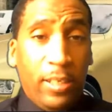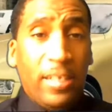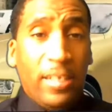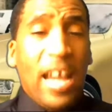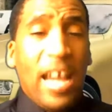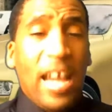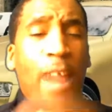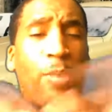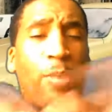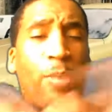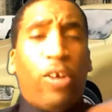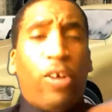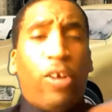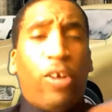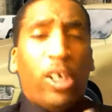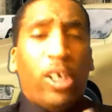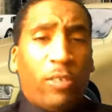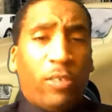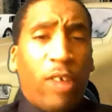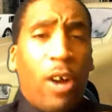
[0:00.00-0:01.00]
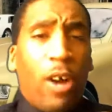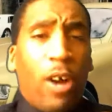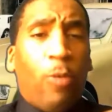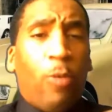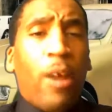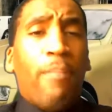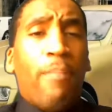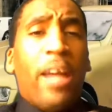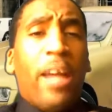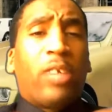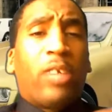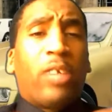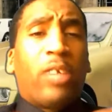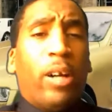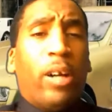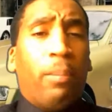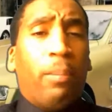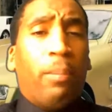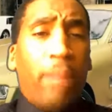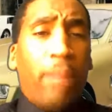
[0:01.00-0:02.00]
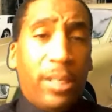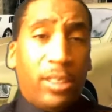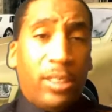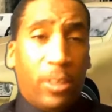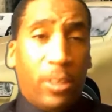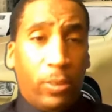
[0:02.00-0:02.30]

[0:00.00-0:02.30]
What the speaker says: now, but first of all, what makes one a business